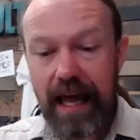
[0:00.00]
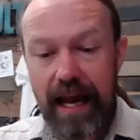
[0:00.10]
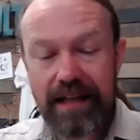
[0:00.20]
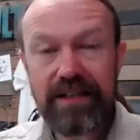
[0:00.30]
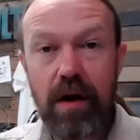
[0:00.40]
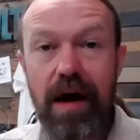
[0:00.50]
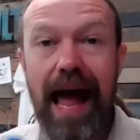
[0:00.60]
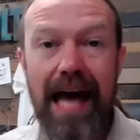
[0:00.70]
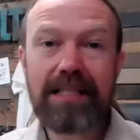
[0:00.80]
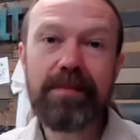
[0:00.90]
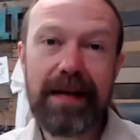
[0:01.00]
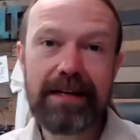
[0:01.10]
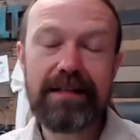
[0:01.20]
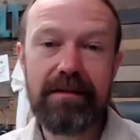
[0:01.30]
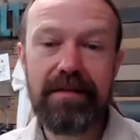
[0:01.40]
and I saw
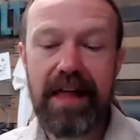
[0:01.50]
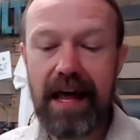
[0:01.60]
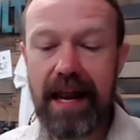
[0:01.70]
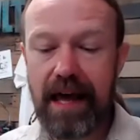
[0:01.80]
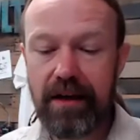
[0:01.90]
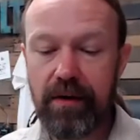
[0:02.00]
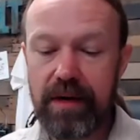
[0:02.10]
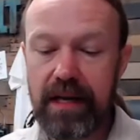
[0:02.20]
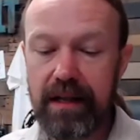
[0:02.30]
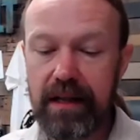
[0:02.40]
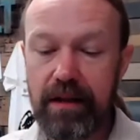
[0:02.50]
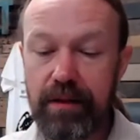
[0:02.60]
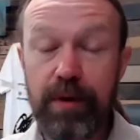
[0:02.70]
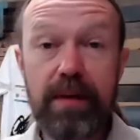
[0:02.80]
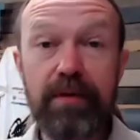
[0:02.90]
aspects of that echoed in the
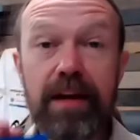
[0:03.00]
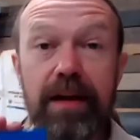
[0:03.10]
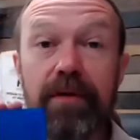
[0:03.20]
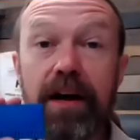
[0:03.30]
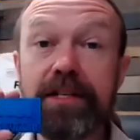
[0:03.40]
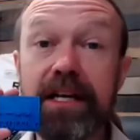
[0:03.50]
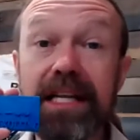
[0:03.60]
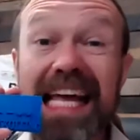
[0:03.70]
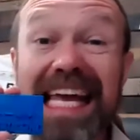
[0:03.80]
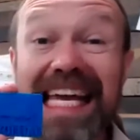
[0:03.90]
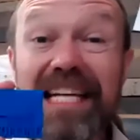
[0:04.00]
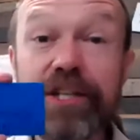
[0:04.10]
3D printing project that he